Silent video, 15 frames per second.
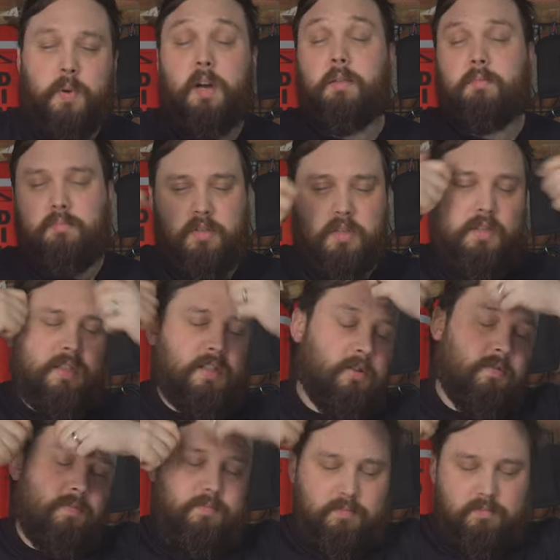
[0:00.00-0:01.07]
but you're
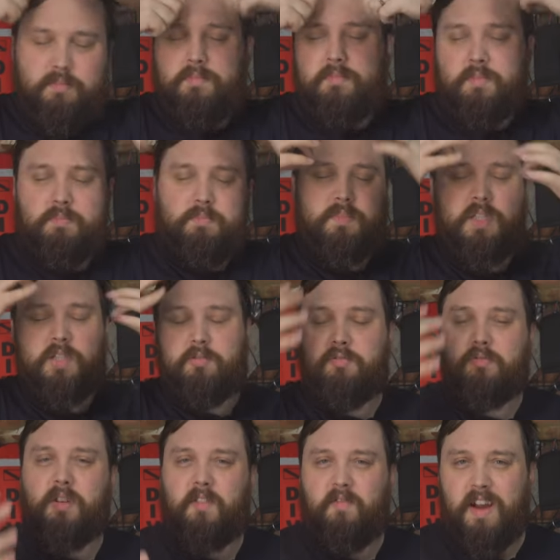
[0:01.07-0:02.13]
still
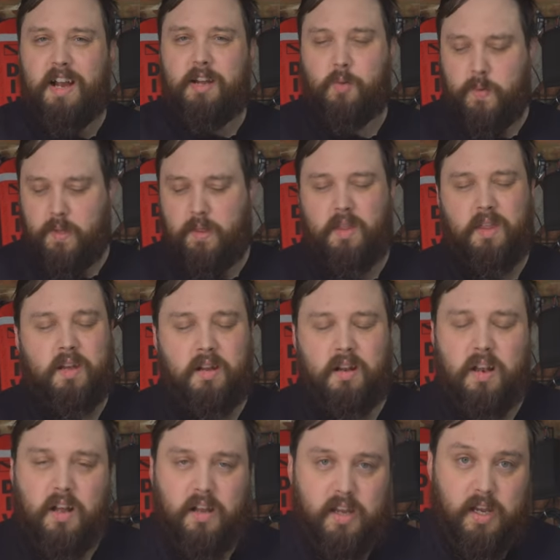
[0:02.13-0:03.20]
screwing around with thick
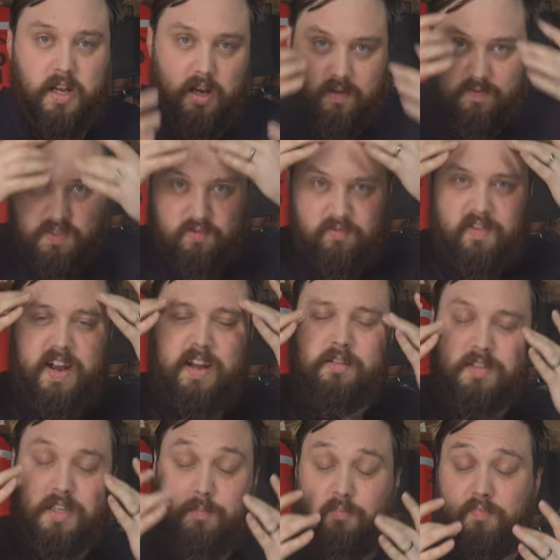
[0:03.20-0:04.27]
clunky gloves
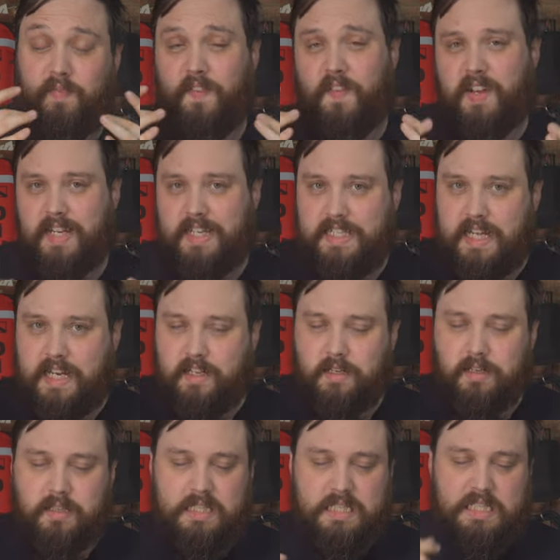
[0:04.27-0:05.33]
around a fairly
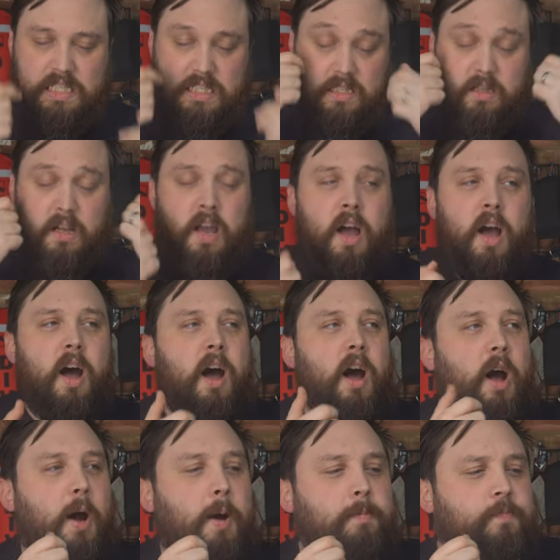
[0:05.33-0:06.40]
delicate seal
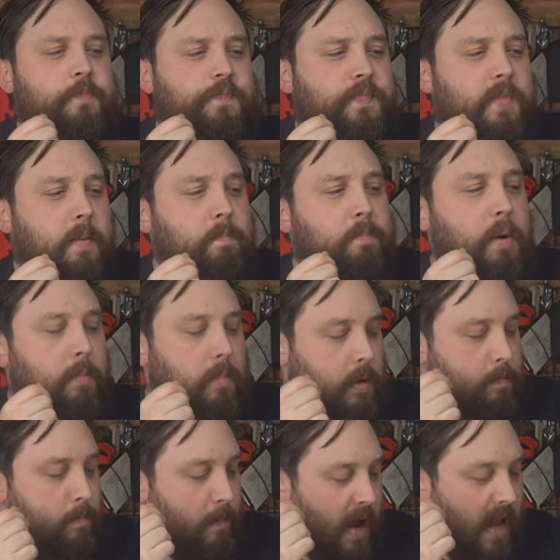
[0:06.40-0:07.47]
um, but my
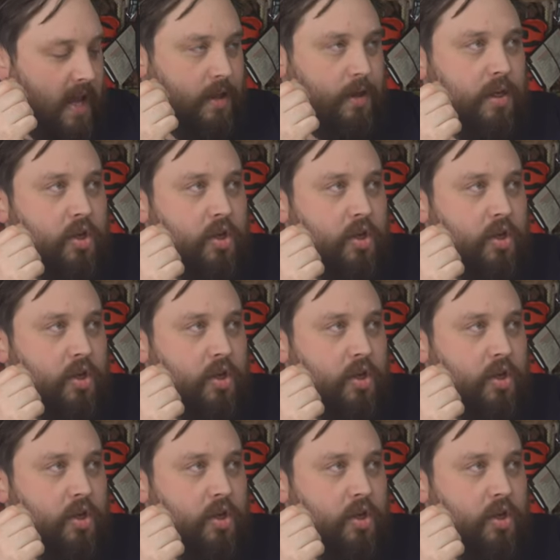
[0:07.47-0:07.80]
main